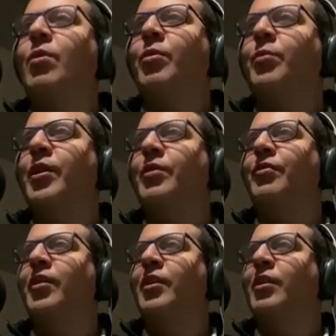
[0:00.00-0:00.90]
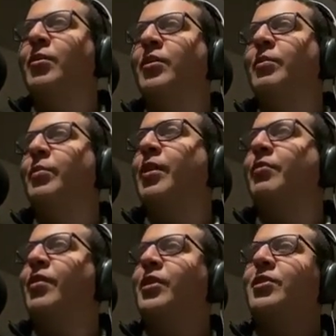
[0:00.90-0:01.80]
Our the bug
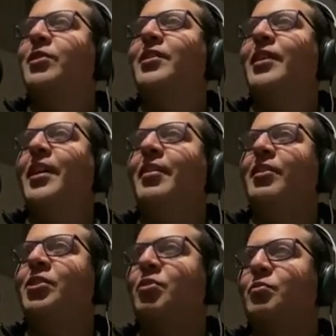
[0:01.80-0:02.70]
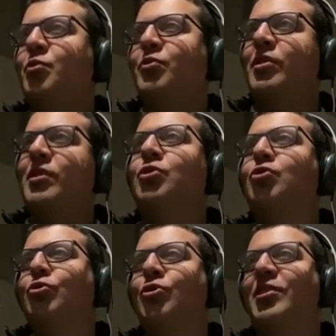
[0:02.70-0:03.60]
fighter, the caries remover, the
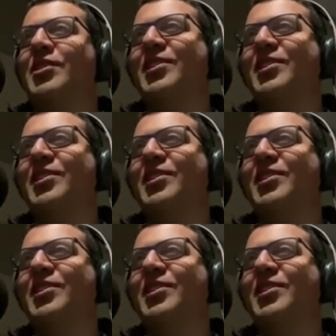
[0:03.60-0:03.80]
zzz.